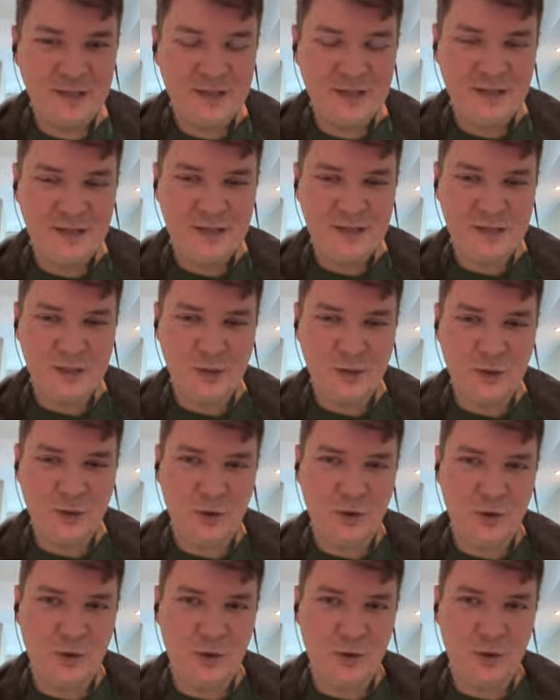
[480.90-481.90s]
So
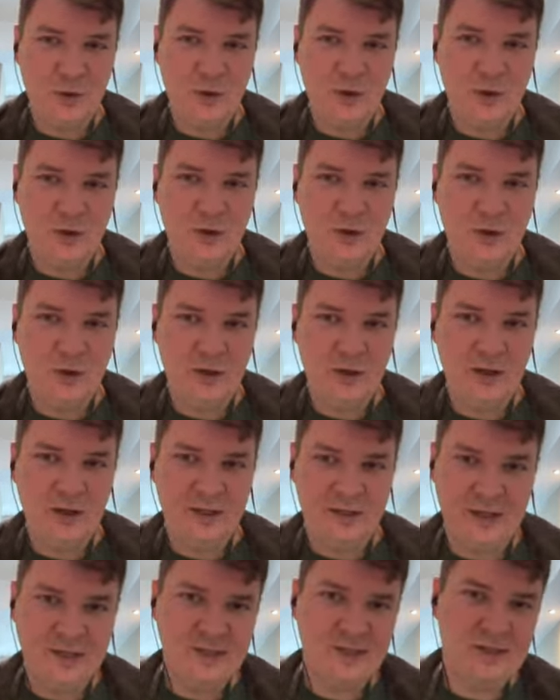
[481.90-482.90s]

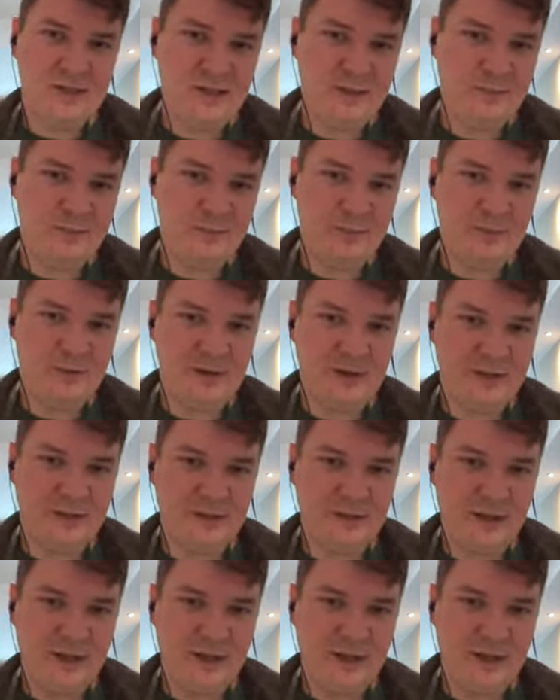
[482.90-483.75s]
another tip that